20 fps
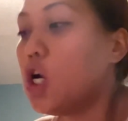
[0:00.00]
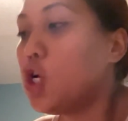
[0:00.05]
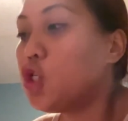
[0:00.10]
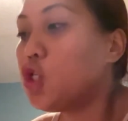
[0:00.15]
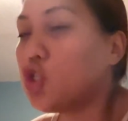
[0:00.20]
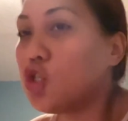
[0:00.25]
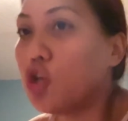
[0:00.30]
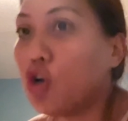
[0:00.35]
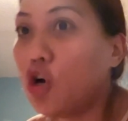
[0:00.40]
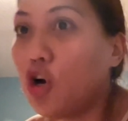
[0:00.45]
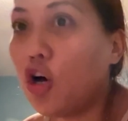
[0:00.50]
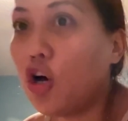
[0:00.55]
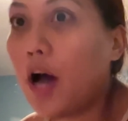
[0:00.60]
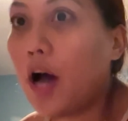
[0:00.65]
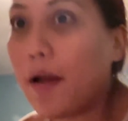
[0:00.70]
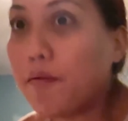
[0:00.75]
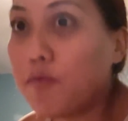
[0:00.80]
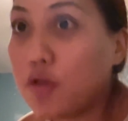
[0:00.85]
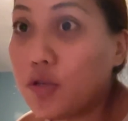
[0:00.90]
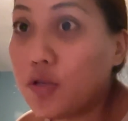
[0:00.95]
So
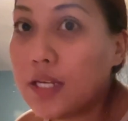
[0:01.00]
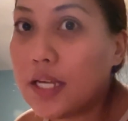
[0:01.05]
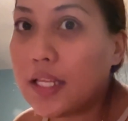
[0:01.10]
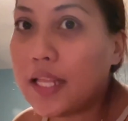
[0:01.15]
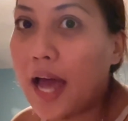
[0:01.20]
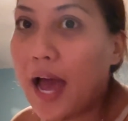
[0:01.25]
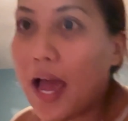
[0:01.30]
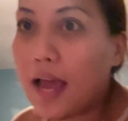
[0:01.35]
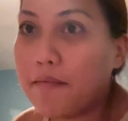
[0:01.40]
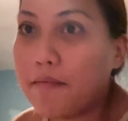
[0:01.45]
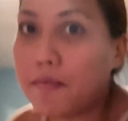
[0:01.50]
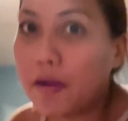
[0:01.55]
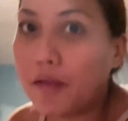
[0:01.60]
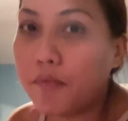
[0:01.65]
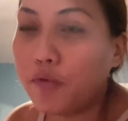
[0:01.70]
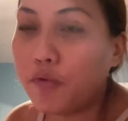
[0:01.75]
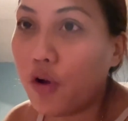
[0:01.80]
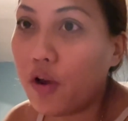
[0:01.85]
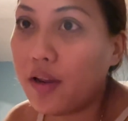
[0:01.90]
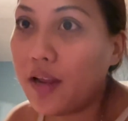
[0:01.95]
I'm using the iPad
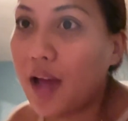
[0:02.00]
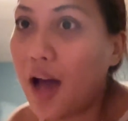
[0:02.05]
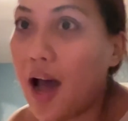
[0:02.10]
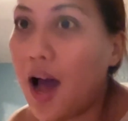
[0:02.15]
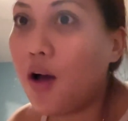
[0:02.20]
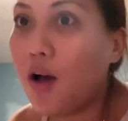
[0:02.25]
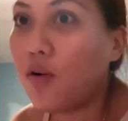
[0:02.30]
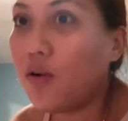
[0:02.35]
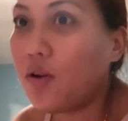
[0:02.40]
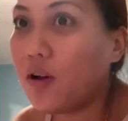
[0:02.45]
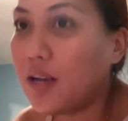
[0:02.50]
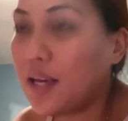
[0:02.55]
for now.